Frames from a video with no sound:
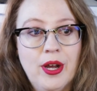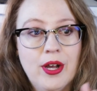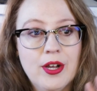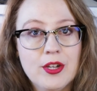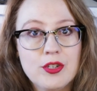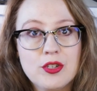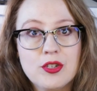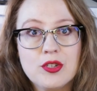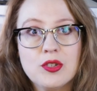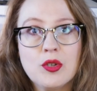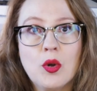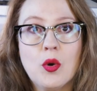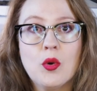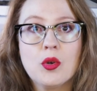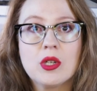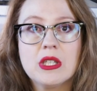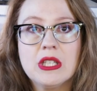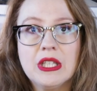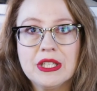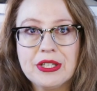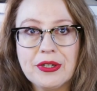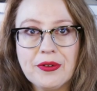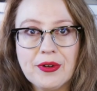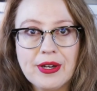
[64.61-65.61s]
soul
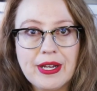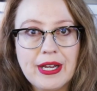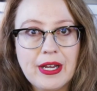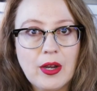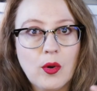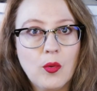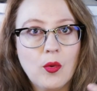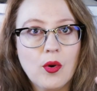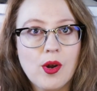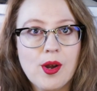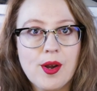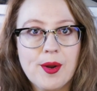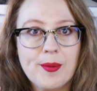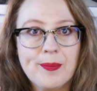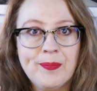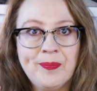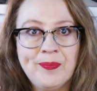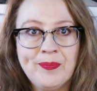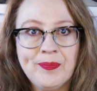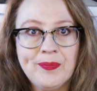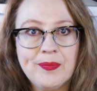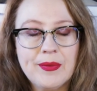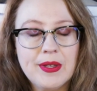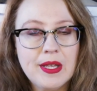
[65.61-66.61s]
clearing or,
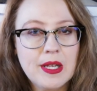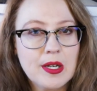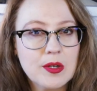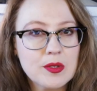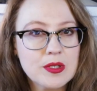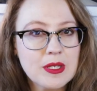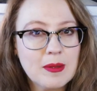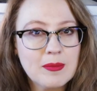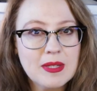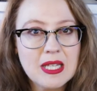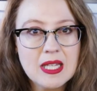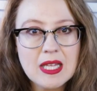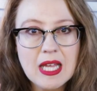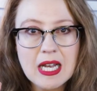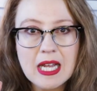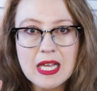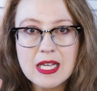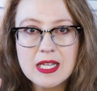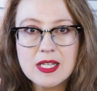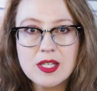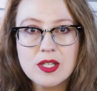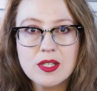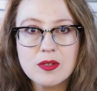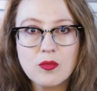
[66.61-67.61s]
something that
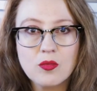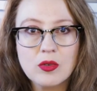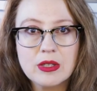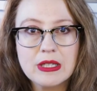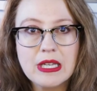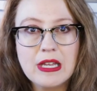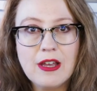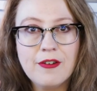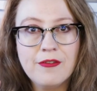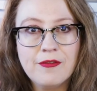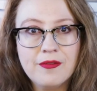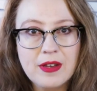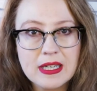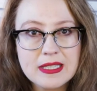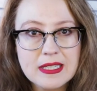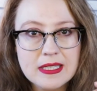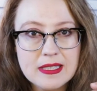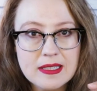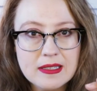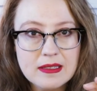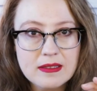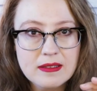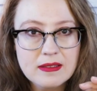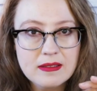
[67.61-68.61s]
has really
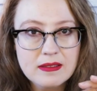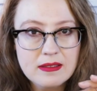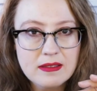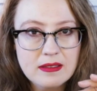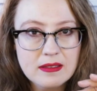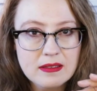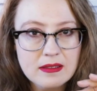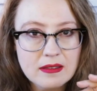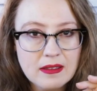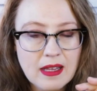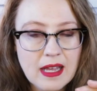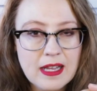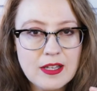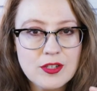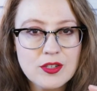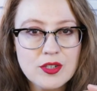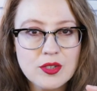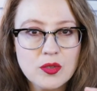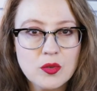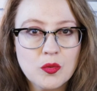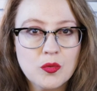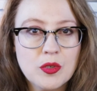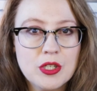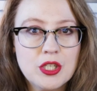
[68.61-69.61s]
affected the lens
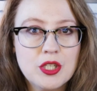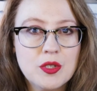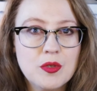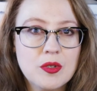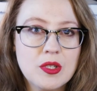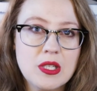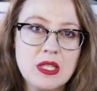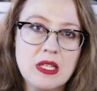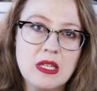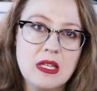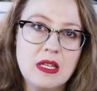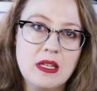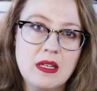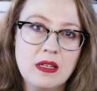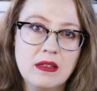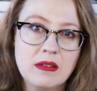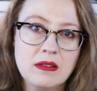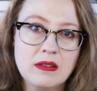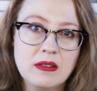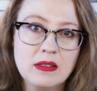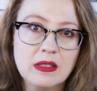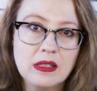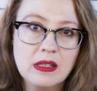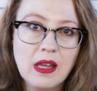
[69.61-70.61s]
through which you see
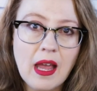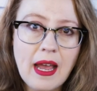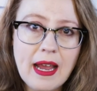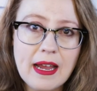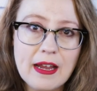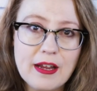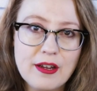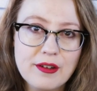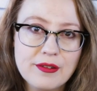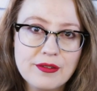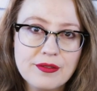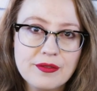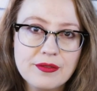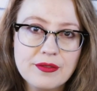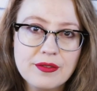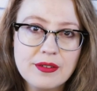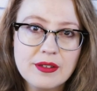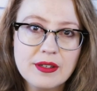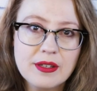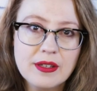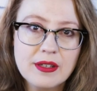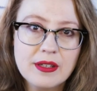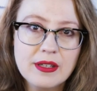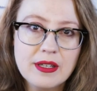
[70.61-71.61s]
life.
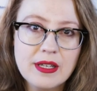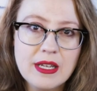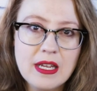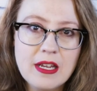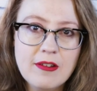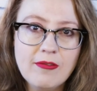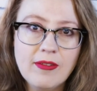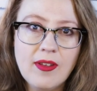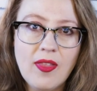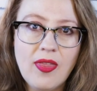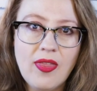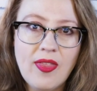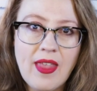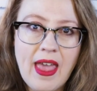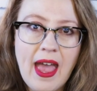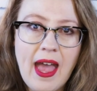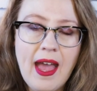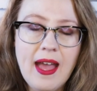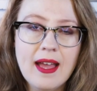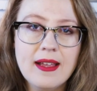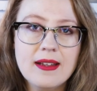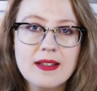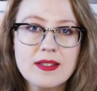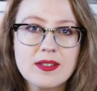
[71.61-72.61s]
Even
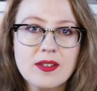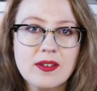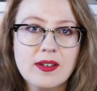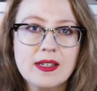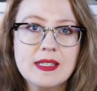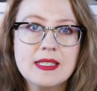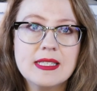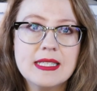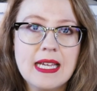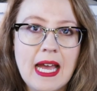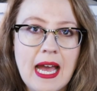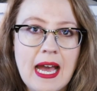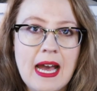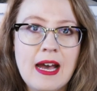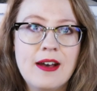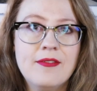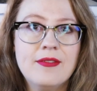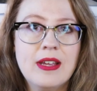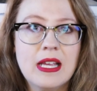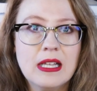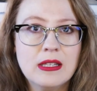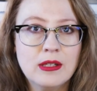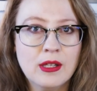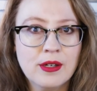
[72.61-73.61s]
that is going to
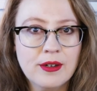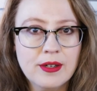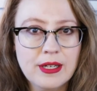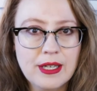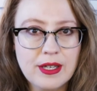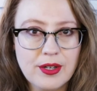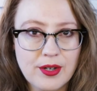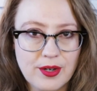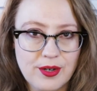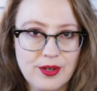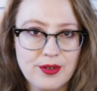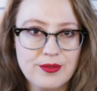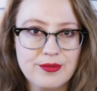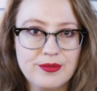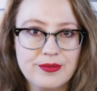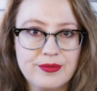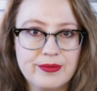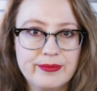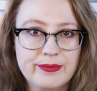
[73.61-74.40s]
have a learning curve.